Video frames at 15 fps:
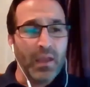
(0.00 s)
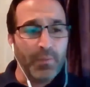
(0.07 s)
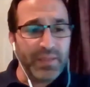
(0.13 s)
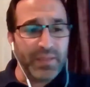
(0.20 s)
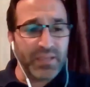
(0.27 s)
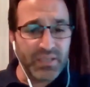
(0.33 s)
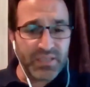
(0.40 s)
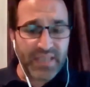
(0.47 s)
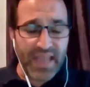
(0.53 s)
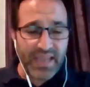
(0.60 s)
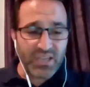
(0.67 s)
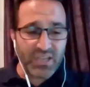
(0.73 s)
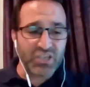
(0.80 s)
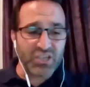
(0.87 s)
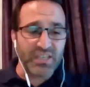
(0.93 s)
because
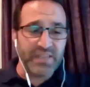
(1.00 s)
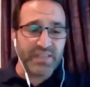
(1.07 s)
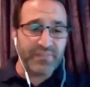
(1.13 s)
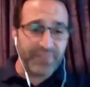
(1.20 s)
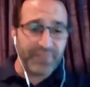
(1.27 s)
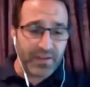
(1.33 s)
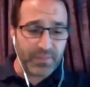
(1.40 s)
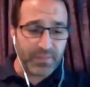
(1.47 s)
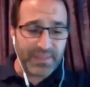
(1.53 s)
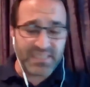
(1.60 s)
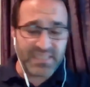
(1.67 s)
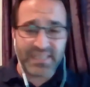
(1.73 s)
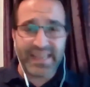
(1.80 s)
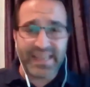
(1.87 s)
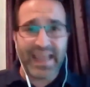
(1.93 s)
actually
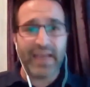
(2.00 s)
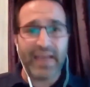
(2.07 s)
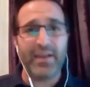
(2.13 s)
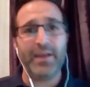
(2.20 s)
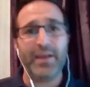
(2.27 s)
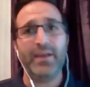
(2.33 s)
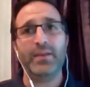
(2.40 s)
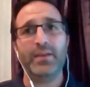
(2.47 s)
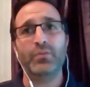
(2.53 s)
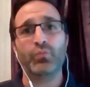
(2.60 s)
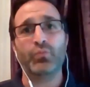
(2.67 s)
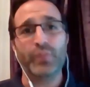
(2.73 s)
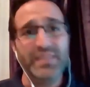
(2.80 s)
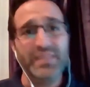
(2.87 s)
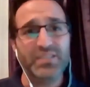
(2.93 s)
fundamentally uh, the
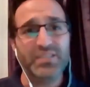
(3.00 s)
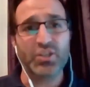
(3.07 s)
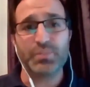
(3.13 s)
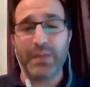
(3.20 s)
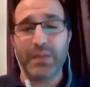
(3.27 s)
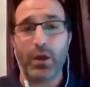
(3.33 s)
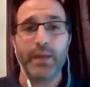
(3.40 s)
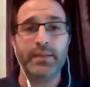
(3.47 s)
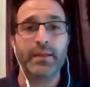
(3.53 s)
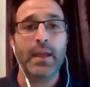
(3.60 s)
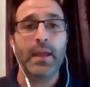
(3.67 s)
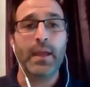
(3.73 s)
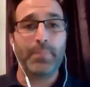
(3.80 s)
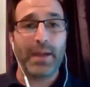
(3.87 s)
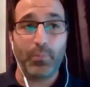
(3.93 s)
research behind
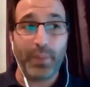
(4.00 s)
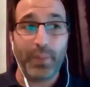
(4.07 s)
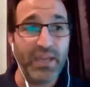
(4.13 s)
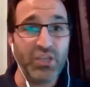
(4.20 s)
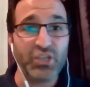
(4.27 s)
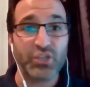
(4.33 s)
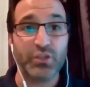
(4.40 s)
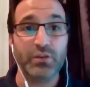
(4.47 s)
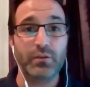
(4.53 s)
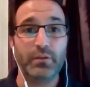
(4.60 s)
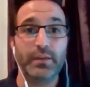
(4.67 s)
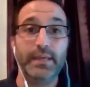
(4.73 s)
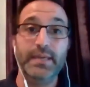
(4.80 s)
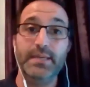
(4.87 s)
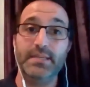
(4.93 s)
palpation
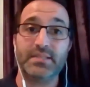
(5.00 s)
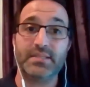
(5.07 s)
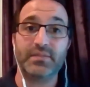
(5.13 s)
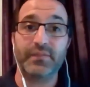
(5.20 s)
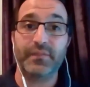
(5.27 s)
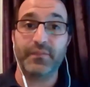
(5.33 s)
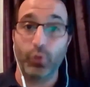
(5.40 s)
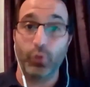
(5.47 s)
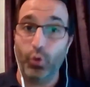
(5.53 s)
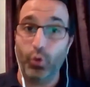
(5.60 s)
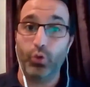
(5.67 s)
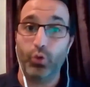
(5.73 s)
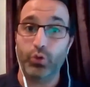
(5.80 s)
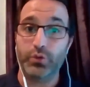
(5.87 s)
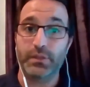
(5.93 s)
is
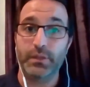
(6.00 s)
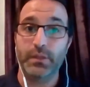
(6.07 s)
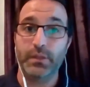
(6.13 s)
flawed